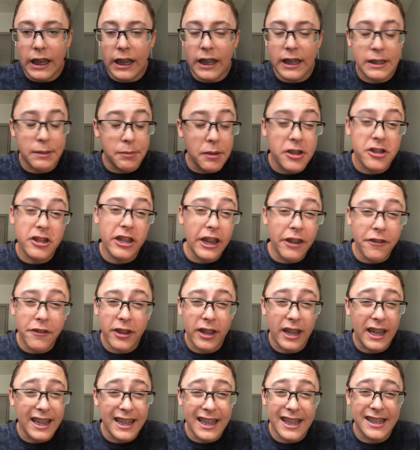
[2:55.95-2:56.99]
especially if
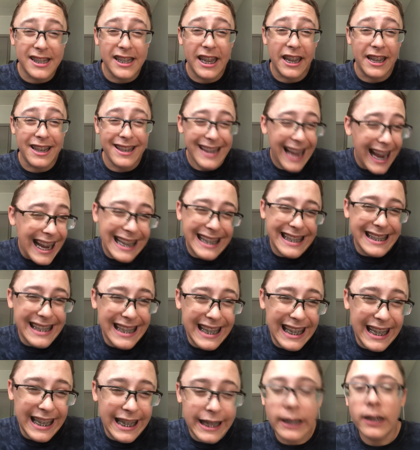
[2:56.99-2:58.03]
you're like, let's say
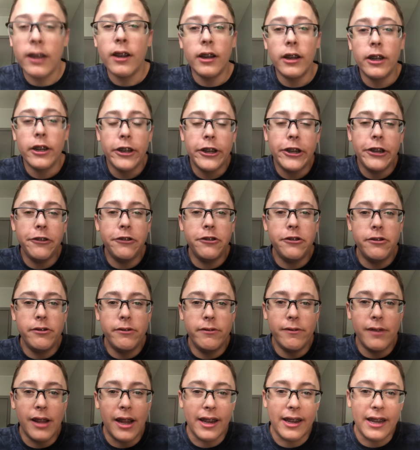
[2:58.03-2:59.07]
19, you
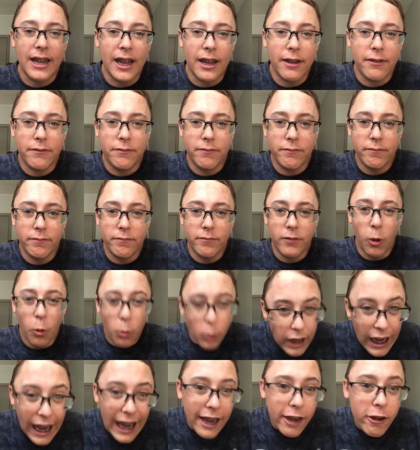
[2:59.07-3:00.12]
like have
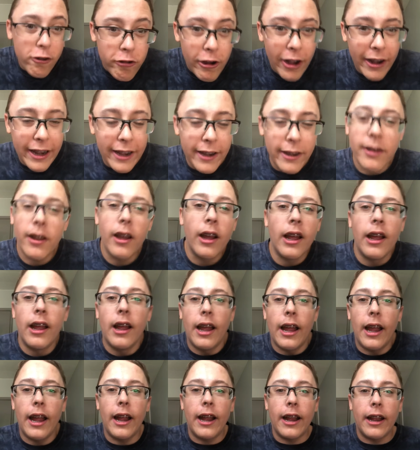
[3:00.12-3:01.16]
okay credit,
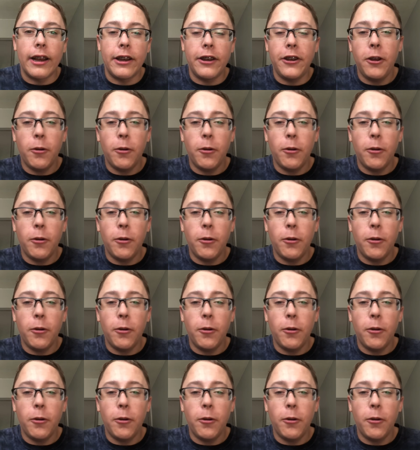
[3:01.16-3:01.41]
and